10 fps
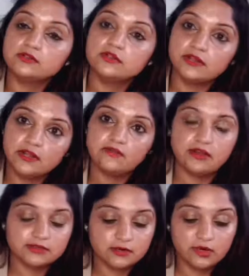close to the date,
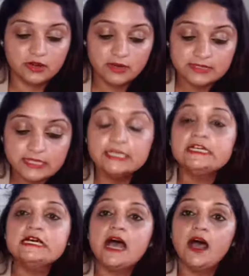it hasn't been
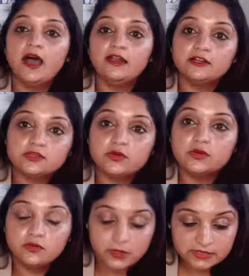crazy. Let's
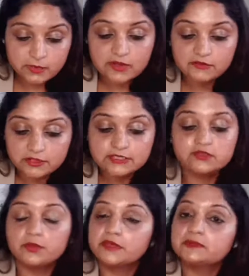go to Brisbane
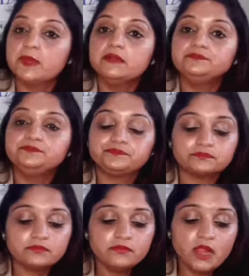first. So Brisbane,
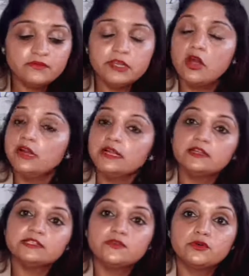we got
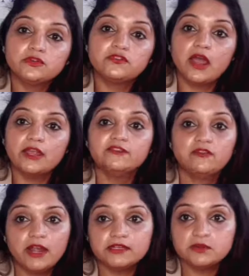at least 4 to
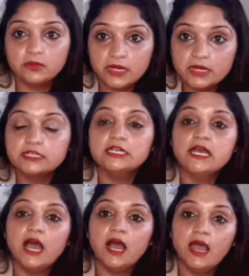5 flights a week.
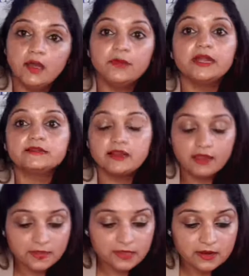Emirates
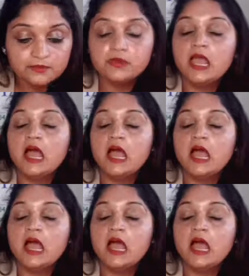and Qatar,